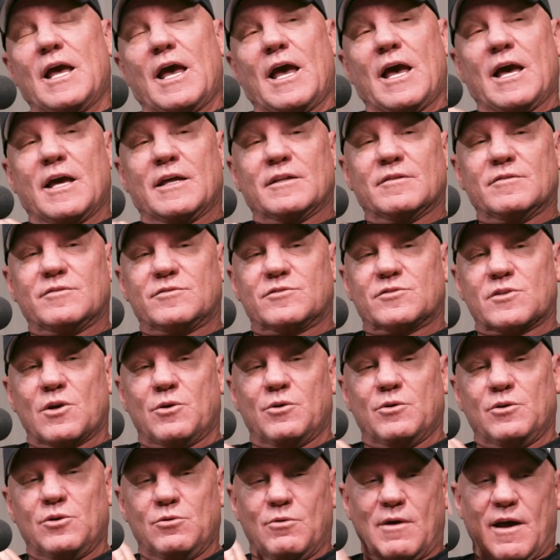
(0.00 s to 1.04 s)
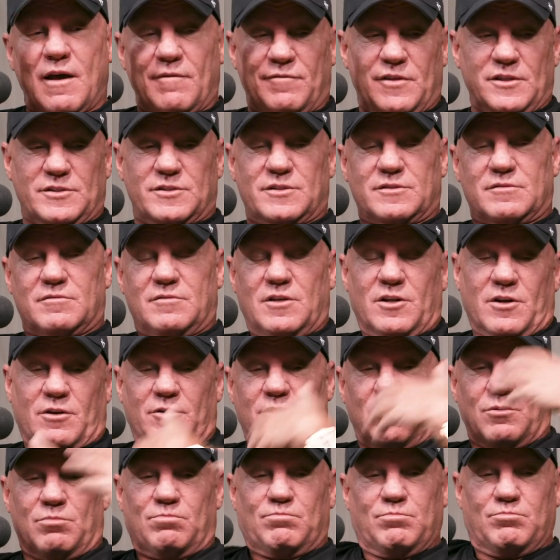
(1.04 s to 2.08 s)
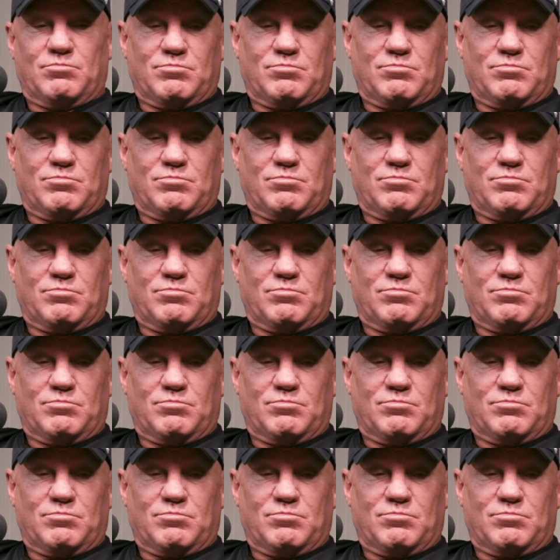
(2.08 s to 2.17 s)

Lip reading: And so you have this, you